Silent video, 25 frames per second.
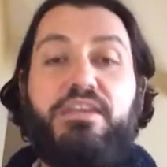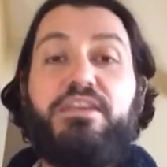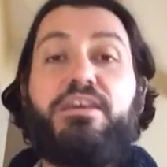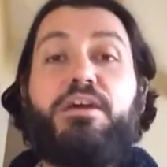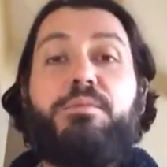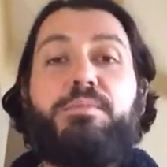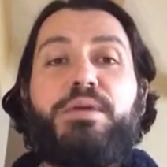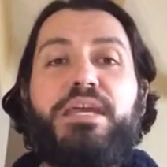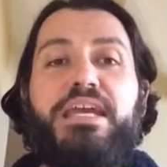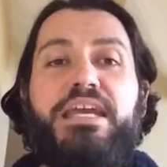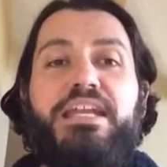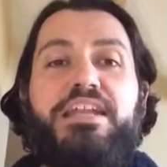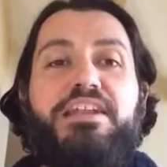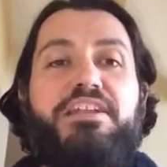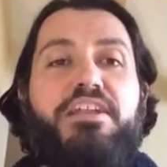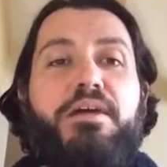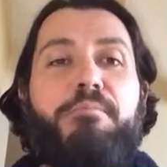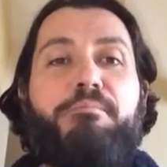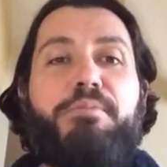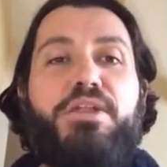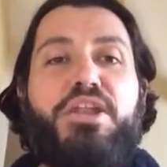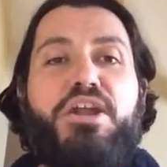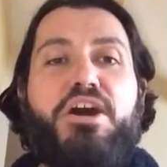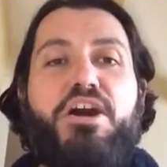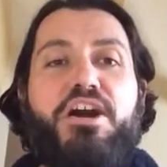coming in at
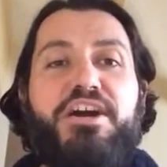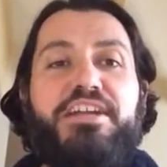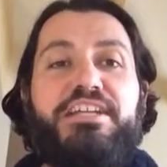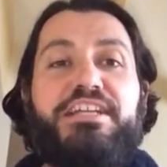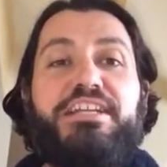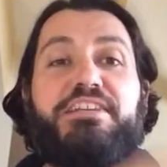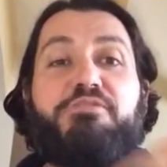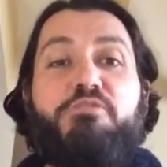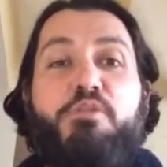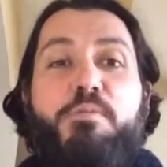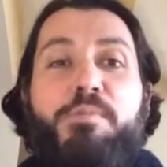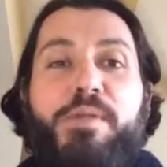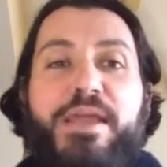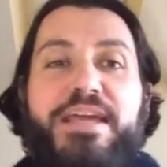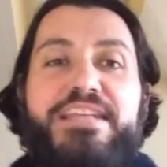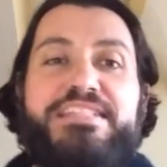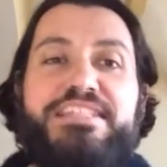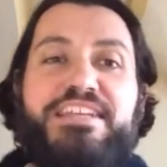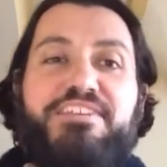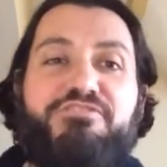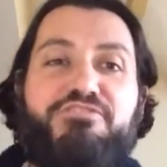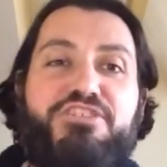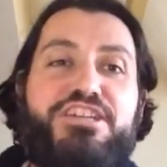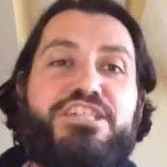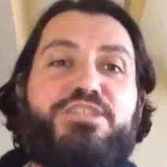number 9,
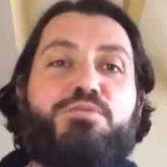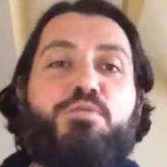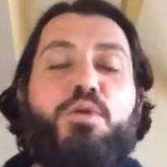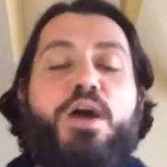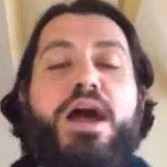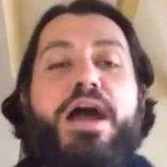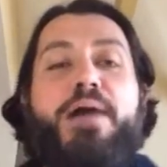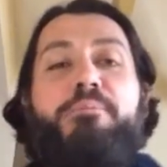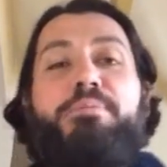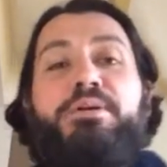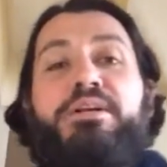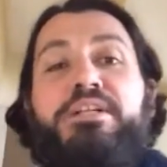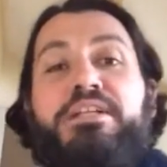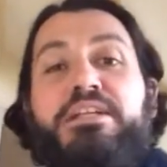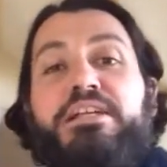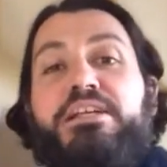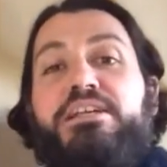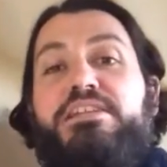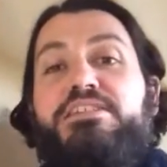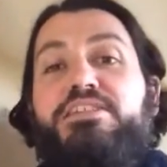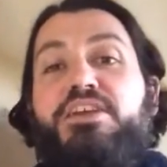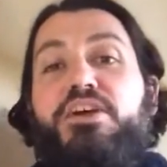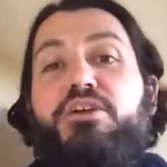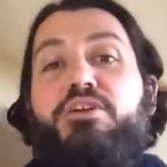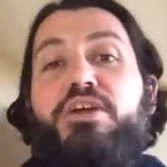replacing Reece Webb.
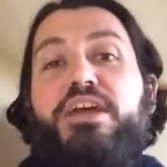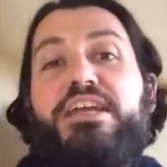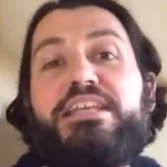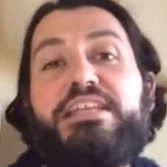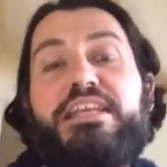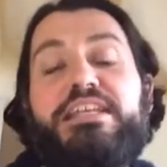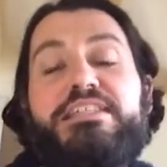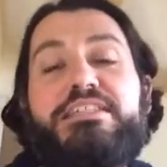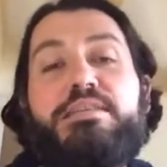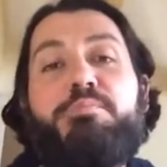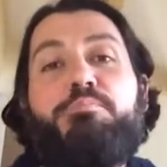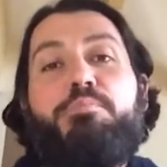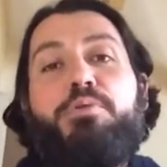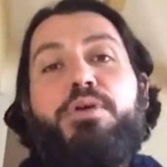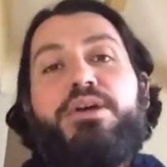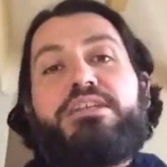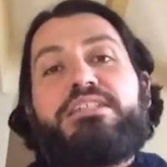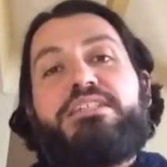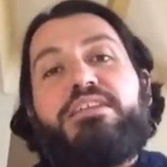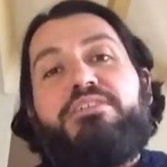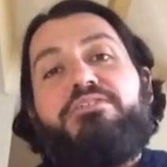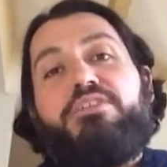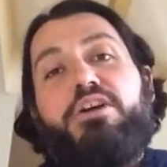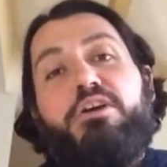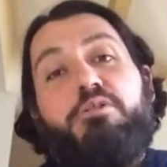So it's
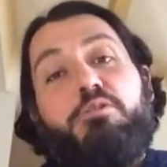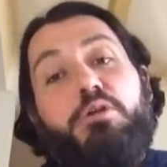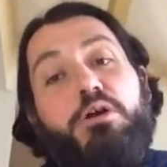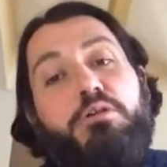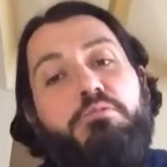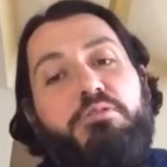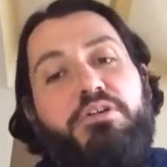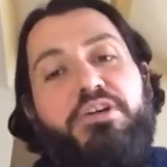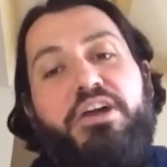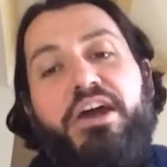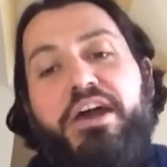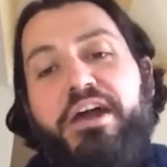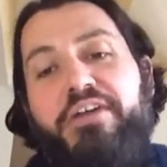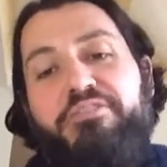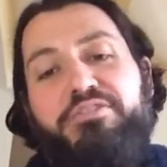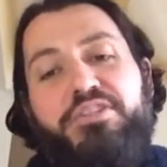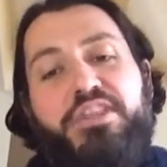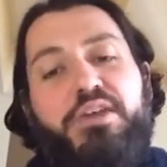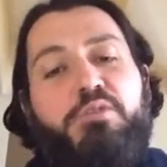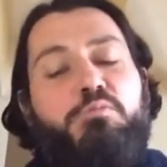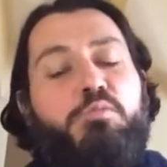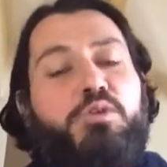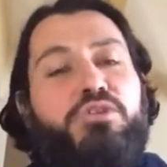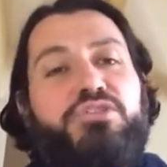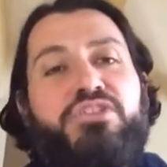impressive. Oh, well,
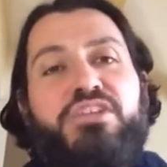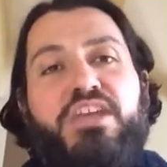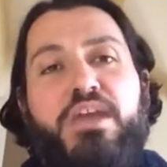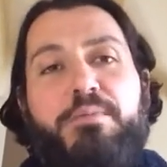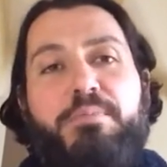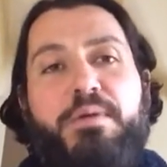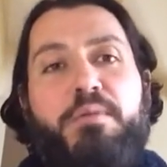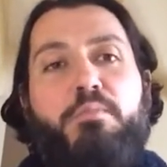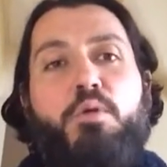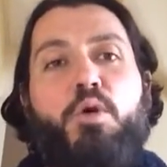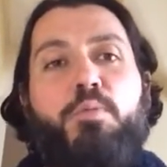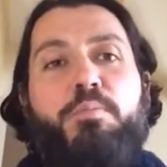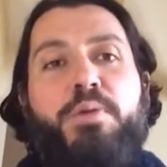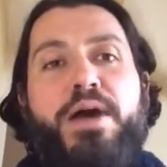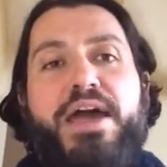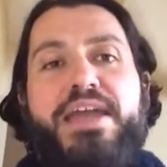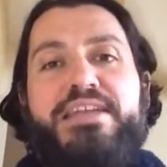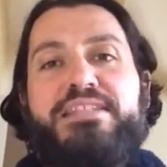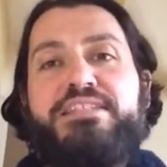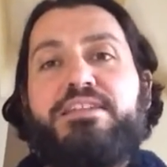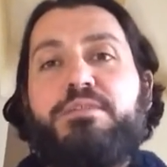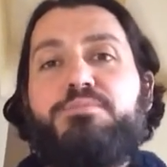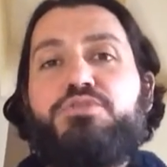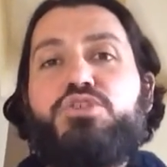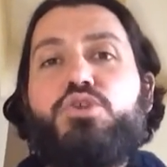we'll see a bit more
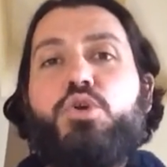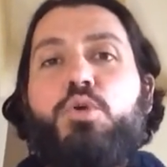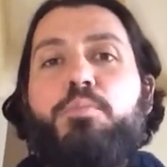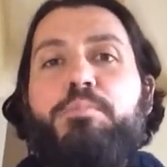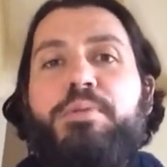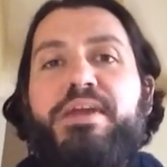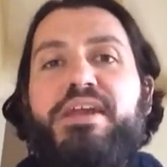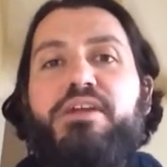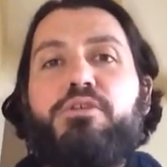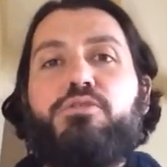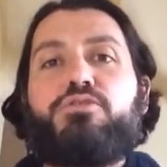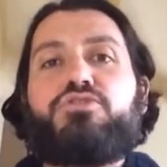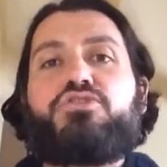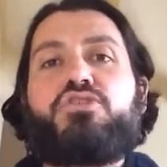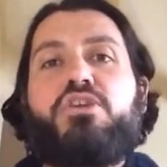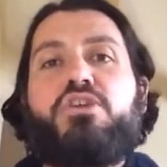pace, and I'm sure Biggar will